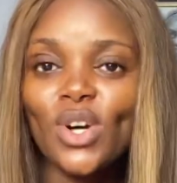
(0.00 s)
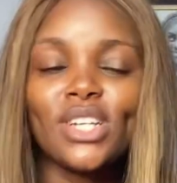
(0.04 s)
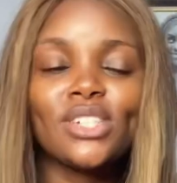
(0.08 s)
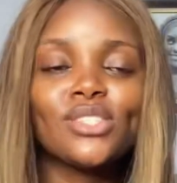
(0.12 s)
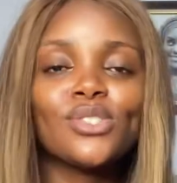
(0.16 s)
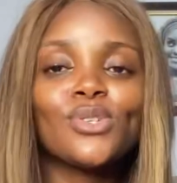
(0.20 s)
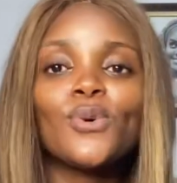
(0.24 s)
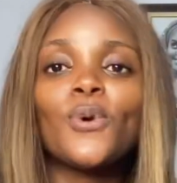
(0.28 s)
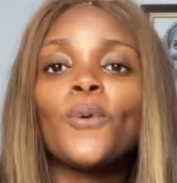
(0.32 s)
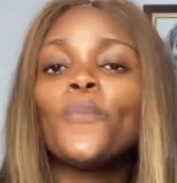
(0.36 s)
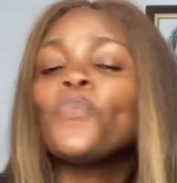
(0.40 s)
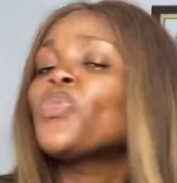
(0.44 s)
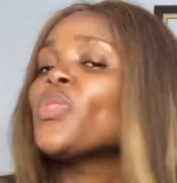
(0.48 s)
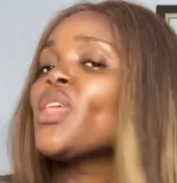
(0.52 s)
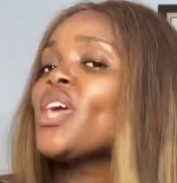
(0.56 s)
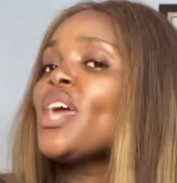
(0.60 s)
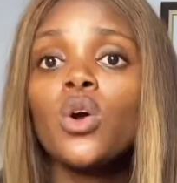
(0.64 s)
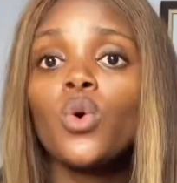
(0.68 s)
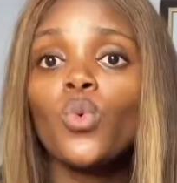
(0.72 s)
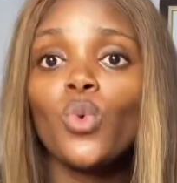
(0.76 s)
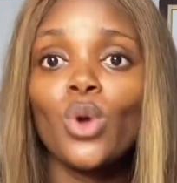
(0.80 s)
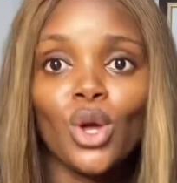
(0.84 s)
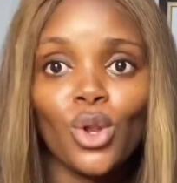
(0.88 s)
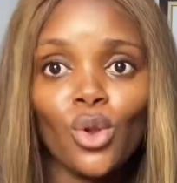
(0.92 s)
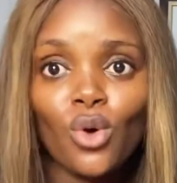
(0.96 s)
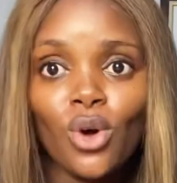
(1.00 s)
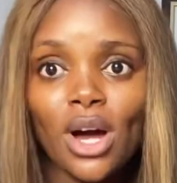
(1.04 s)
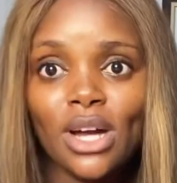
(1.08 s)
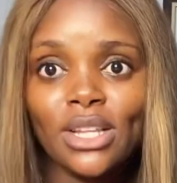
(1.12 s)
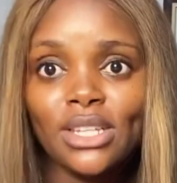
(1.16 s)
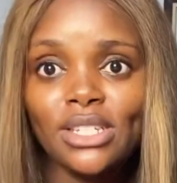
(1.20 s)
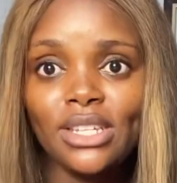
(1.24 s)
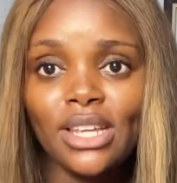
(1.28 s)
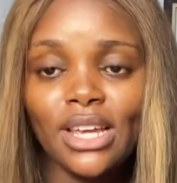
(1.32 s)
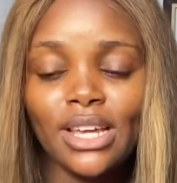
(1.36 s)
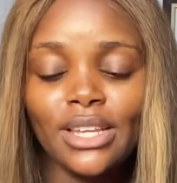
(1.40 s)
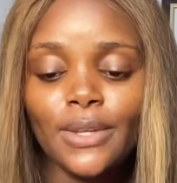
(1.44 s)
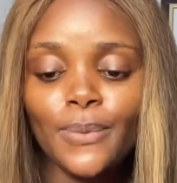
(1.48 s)
So we are not
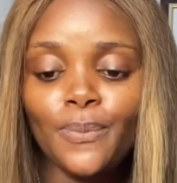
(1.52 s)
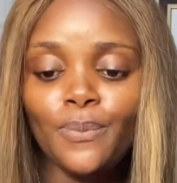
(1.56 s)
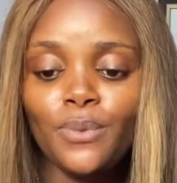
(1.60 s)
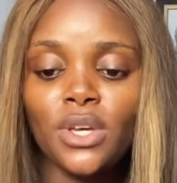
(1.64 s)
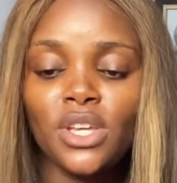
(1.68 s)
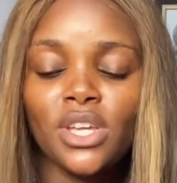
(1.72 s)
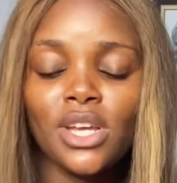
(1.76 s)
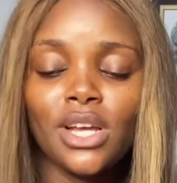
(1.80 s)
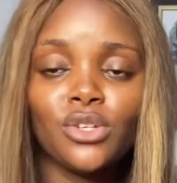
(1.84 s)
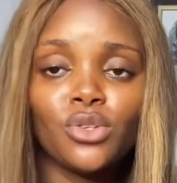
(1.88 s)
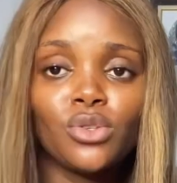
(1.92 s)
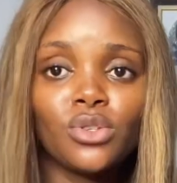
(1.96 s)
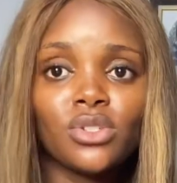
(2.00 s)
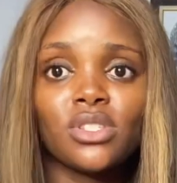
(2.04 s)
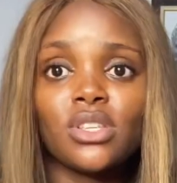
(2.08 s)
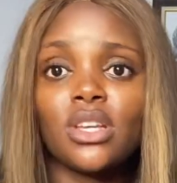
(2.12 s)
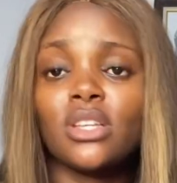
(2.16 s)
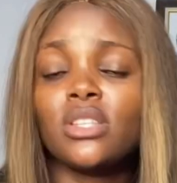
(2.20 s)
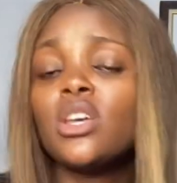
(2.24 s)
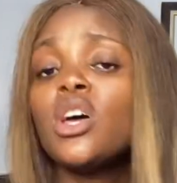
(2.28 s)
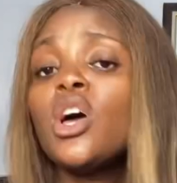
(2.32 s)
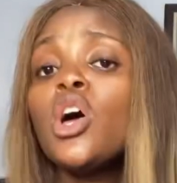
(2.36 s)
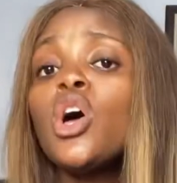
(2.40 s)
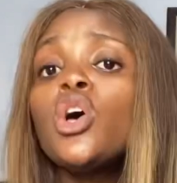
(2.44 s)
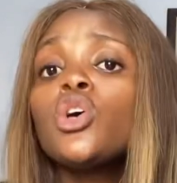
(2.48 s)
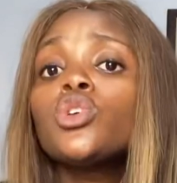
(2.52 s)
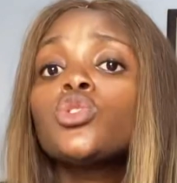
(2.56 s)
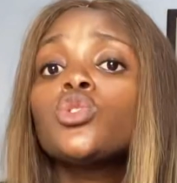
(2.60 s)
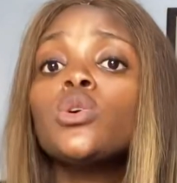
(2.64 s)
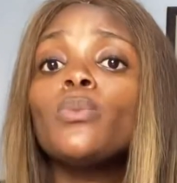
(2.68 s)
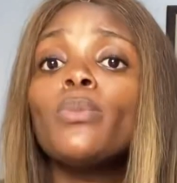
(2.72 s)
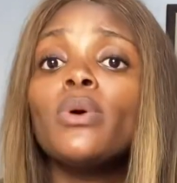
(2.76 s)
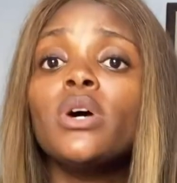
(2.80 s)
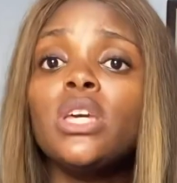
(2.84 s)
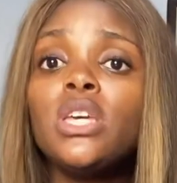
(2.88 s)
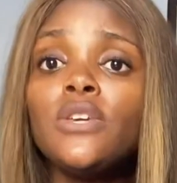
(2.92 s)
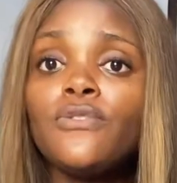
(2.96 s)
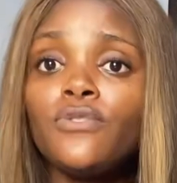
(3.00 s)
adding any pH adjusters. So
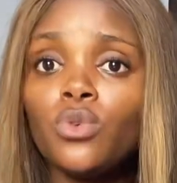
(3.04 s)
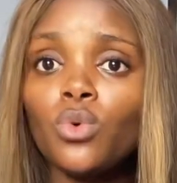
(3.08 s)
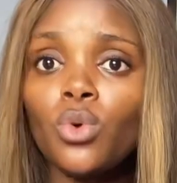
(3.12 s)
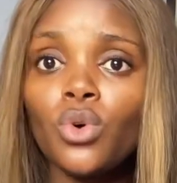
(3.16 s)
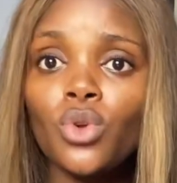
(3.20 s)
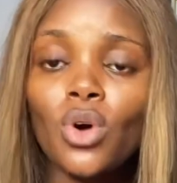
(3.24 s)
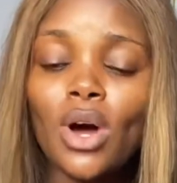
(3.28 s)
but if you want to